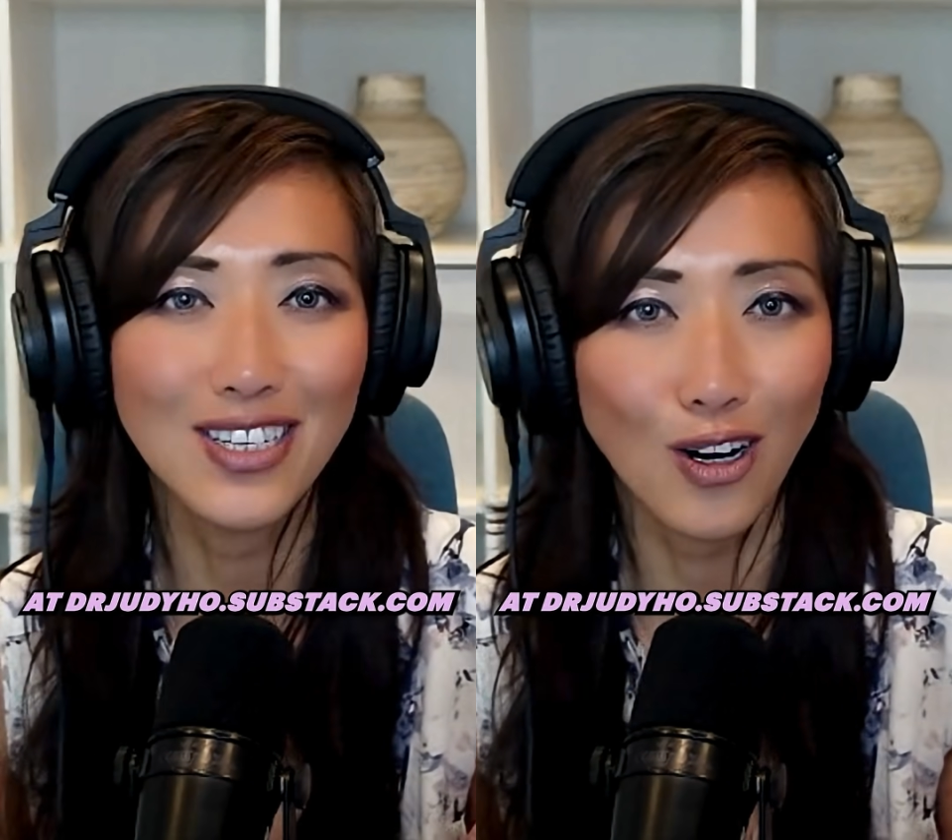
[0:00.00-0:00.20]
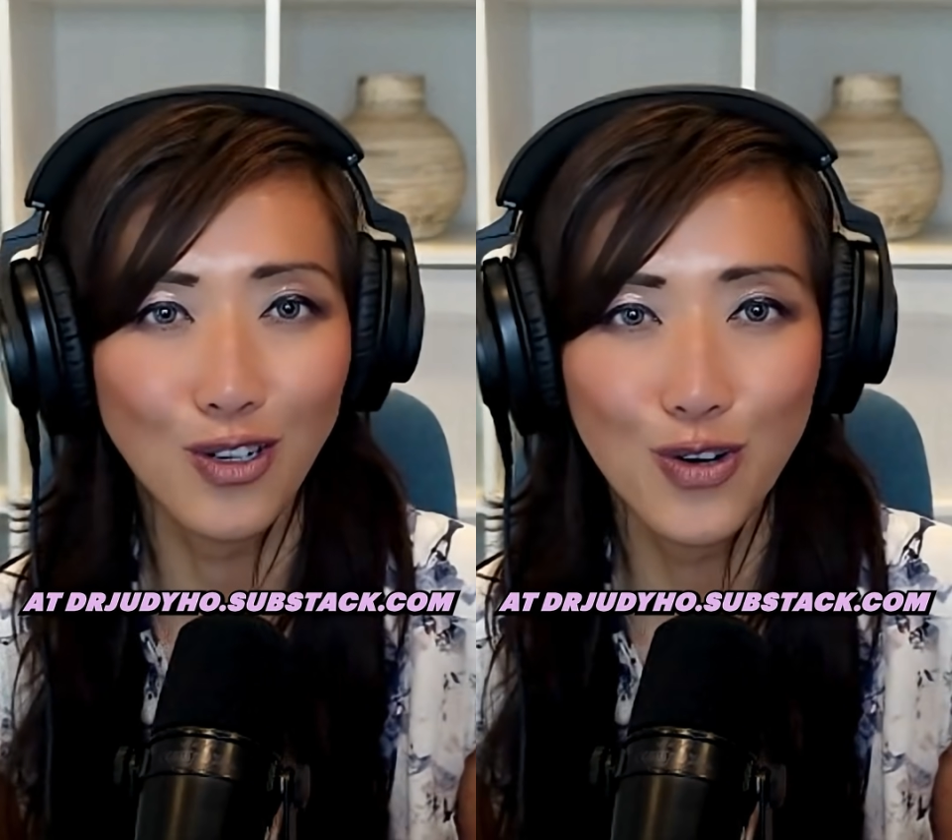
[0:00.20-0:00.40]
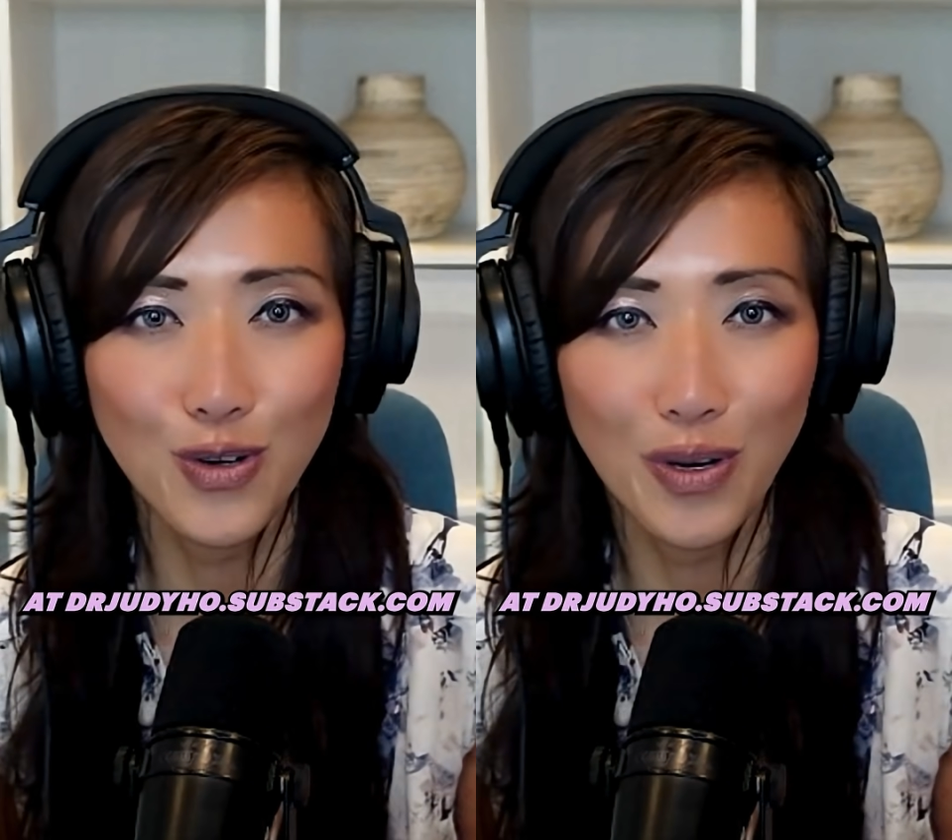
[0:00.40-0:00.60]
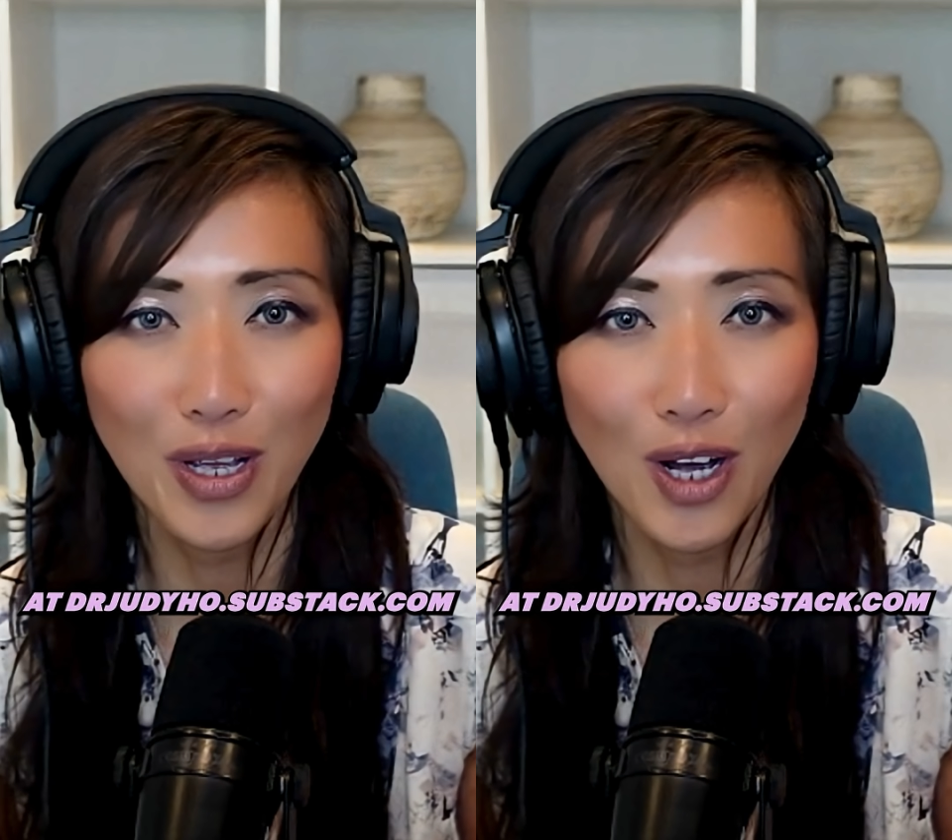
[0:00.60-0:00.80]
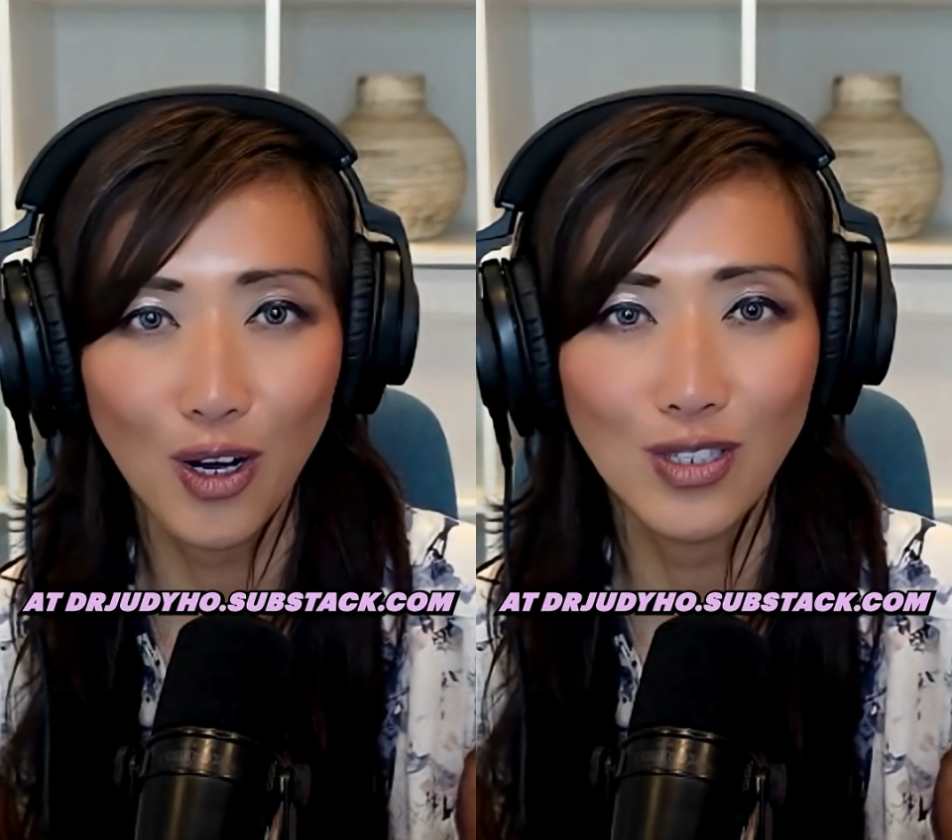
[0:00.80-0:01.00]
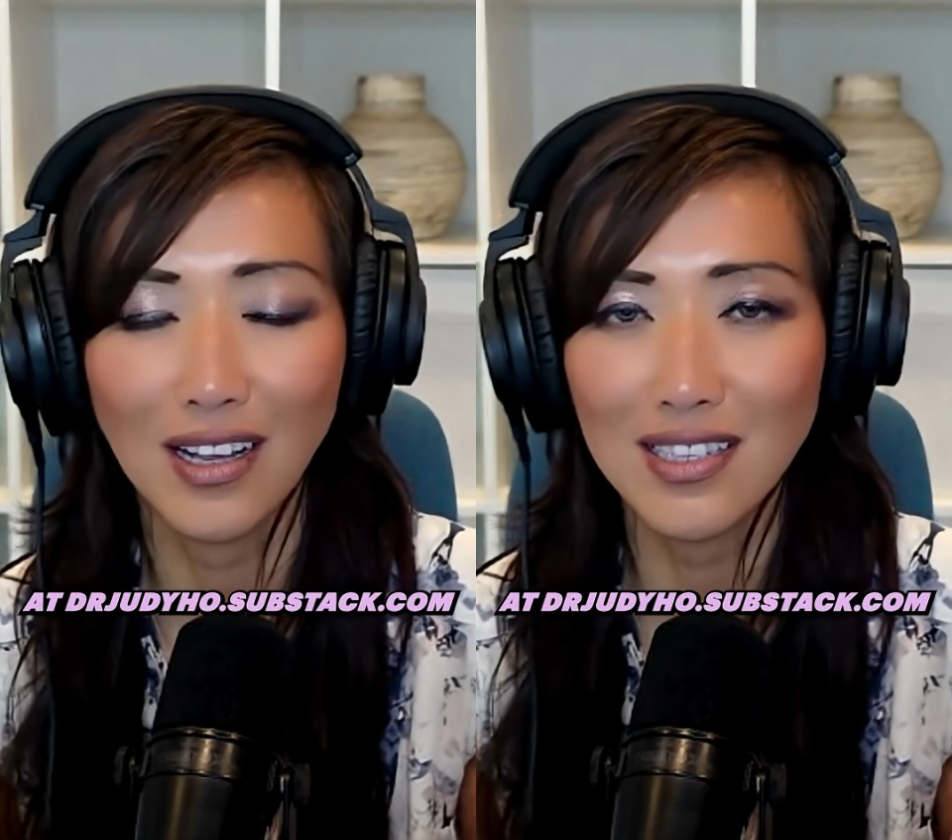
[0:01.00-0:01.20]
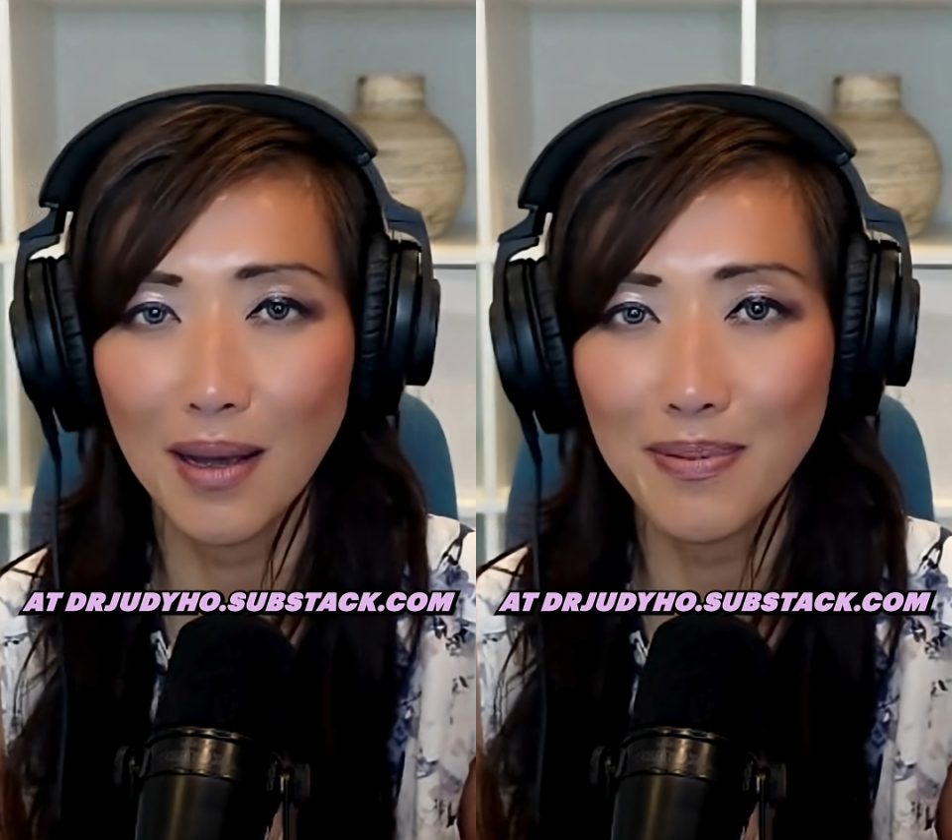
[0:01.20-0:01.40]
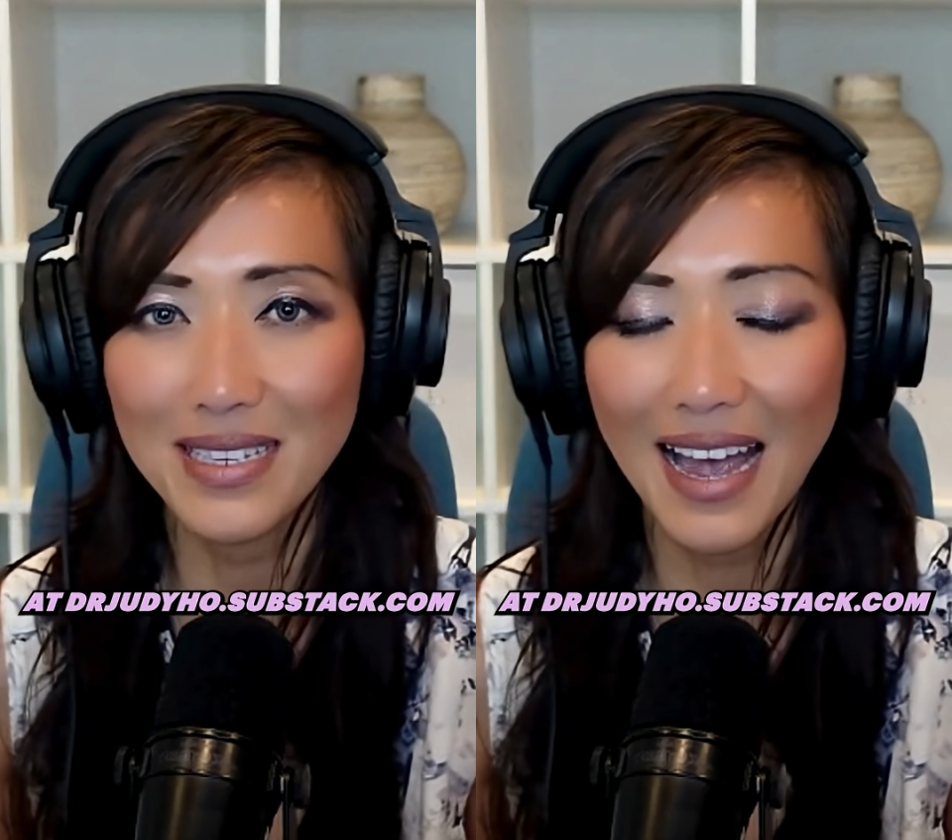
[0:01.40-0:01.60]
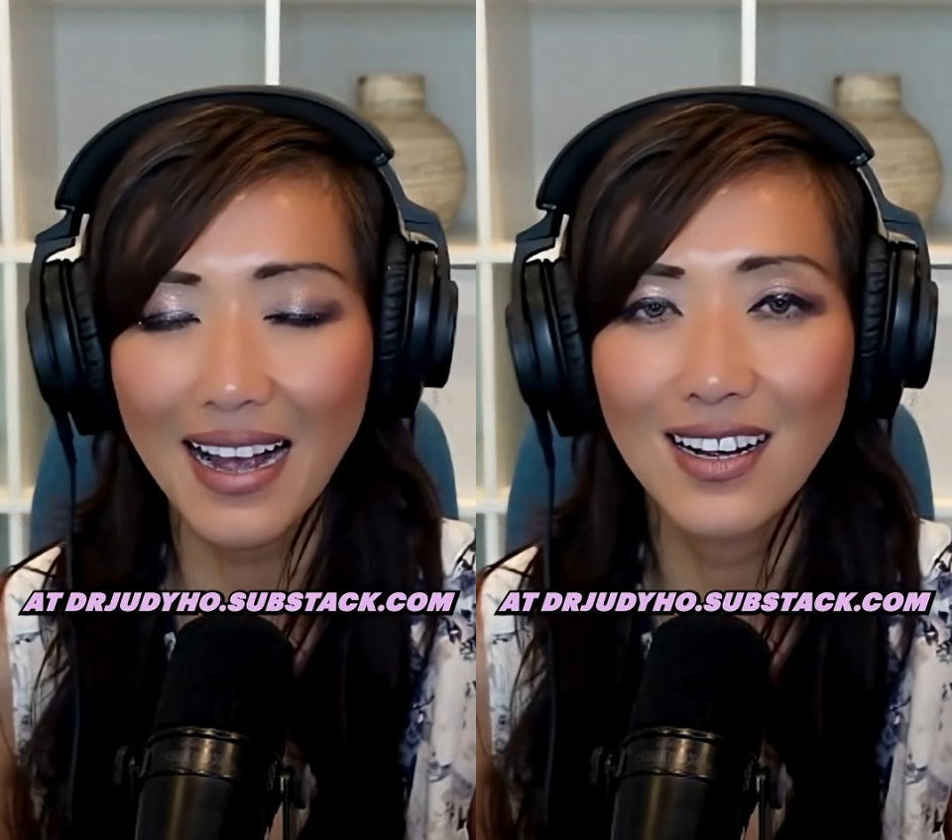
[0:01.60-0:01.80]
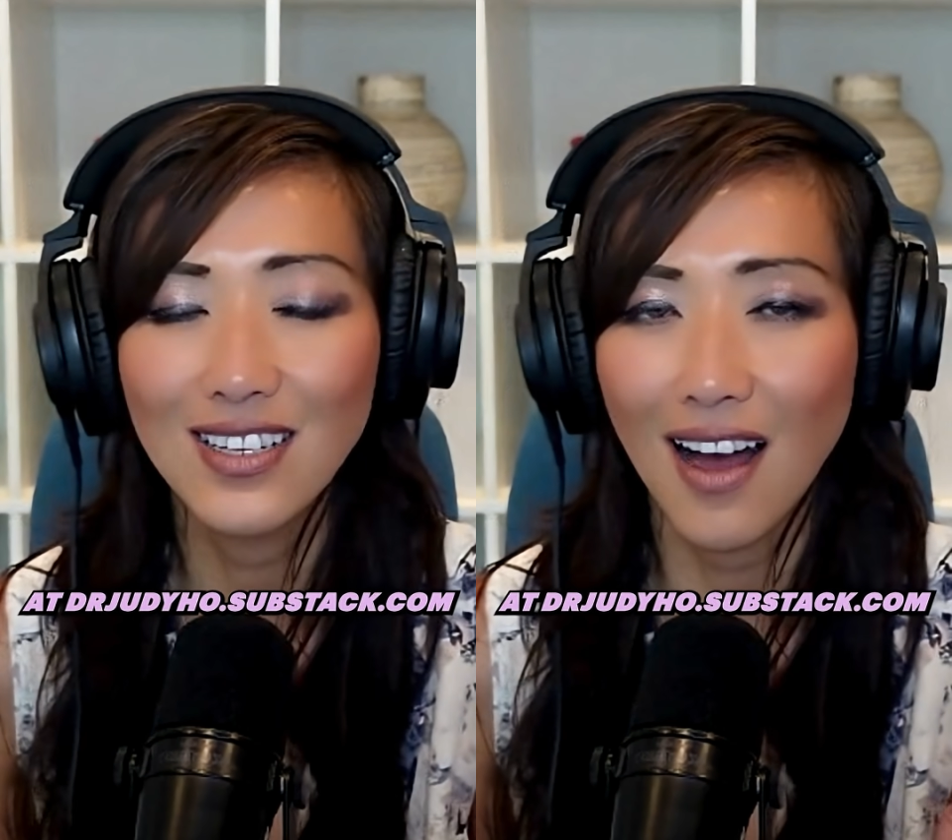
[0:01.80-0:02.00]

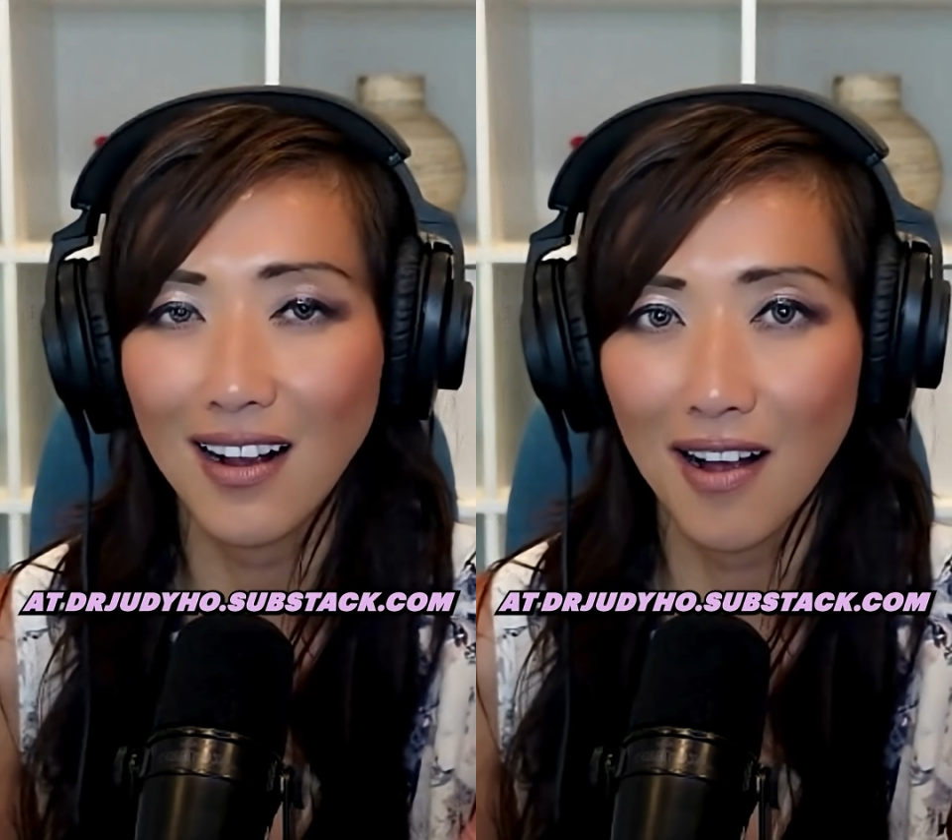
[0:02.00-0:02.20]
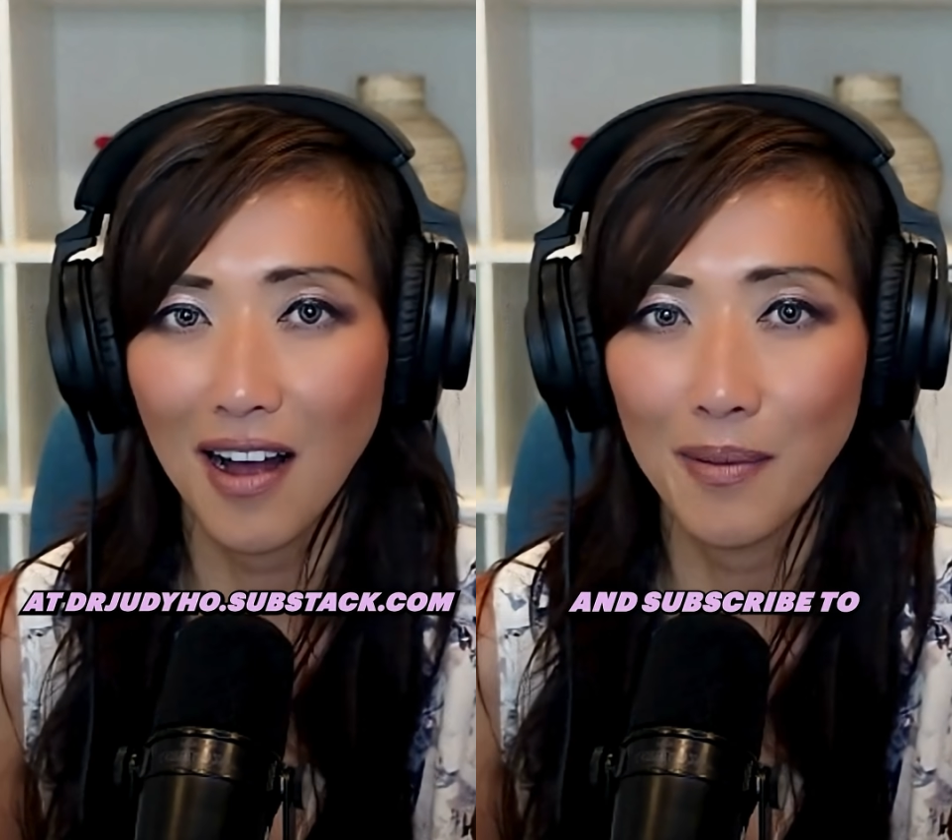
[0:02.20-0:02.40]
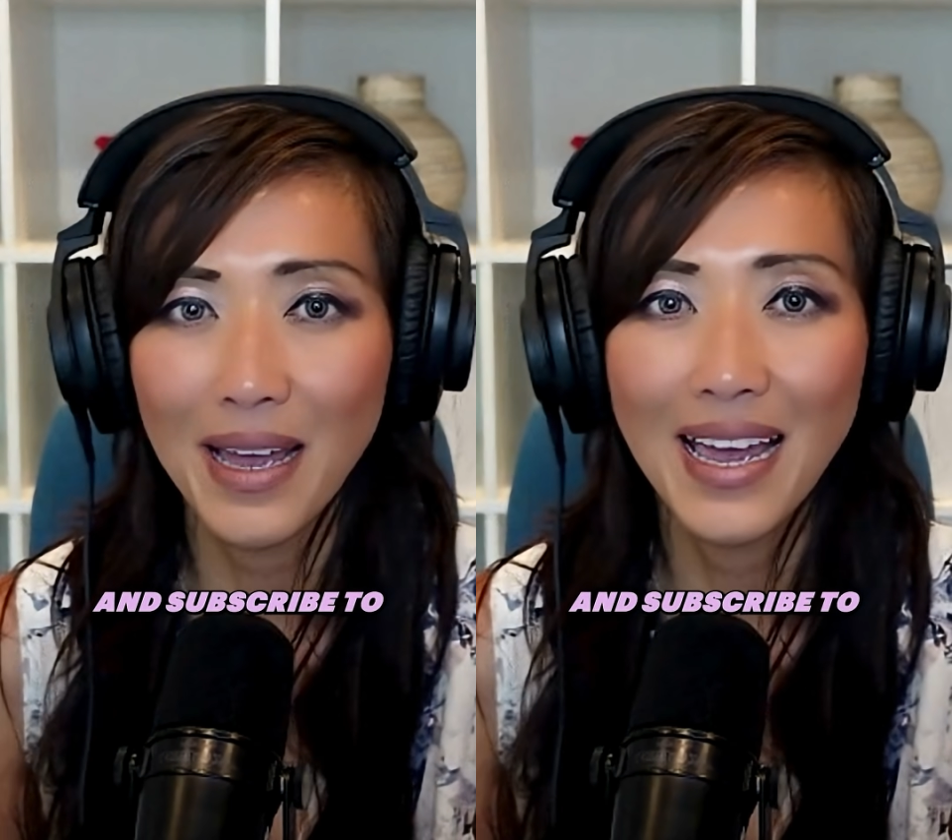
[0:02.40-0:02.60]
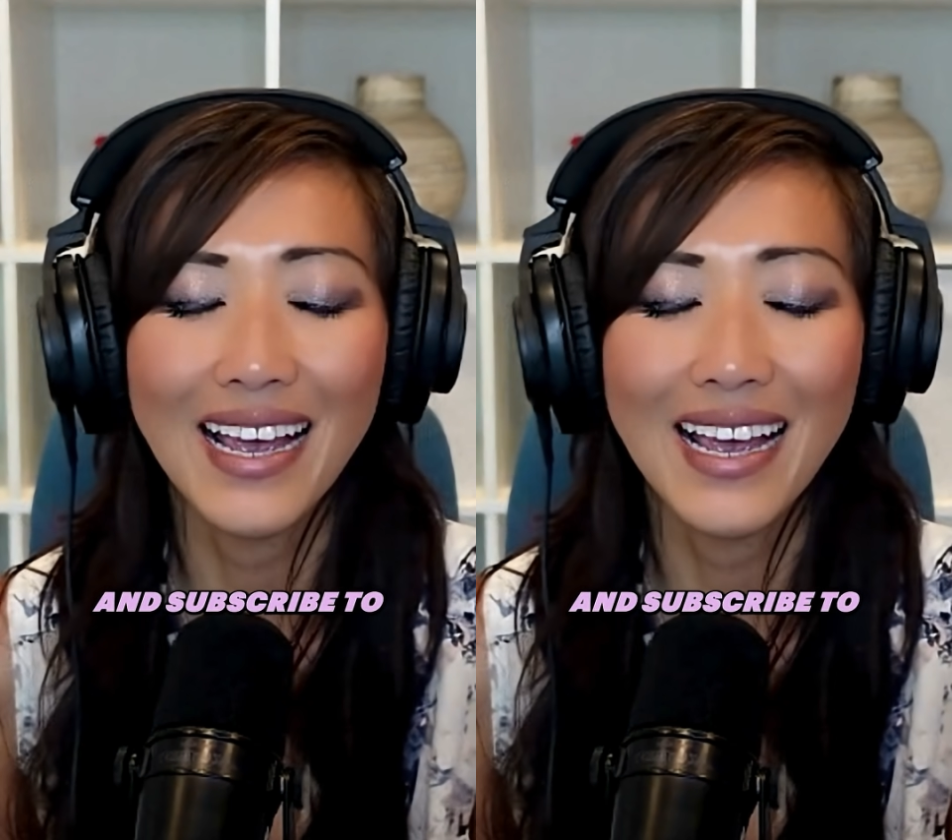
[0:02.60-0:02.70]
drjudyho.substack.com